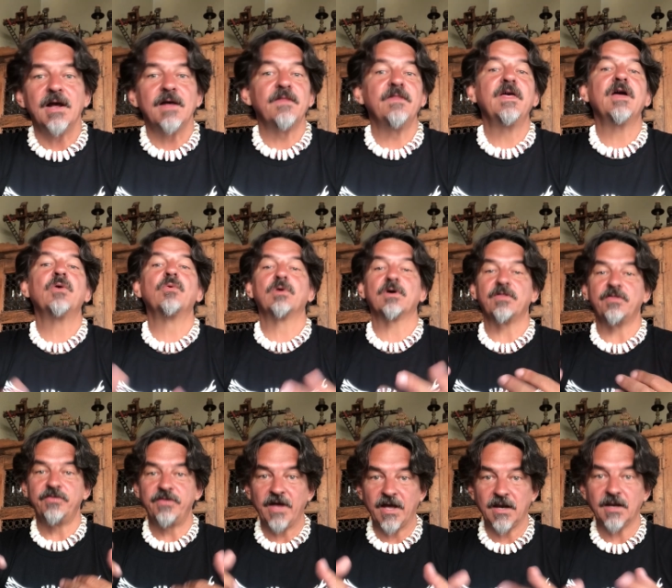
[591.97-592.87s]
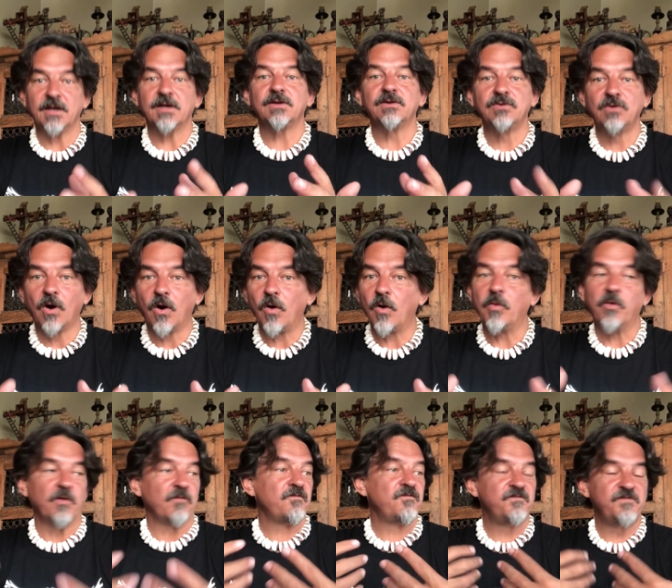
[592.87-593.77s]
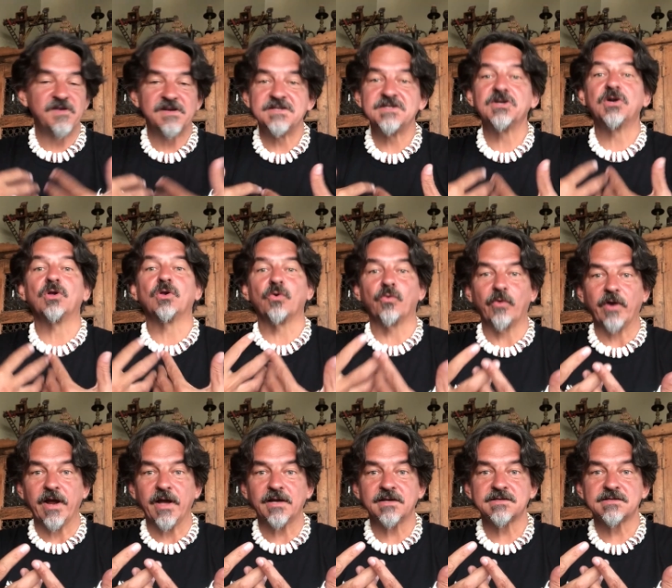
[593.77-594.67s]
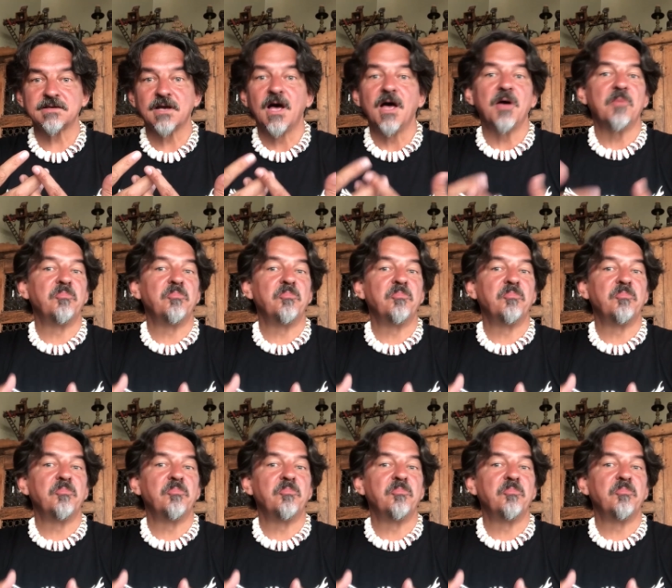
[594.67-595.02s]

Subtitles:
They were then let go, physical wrecks,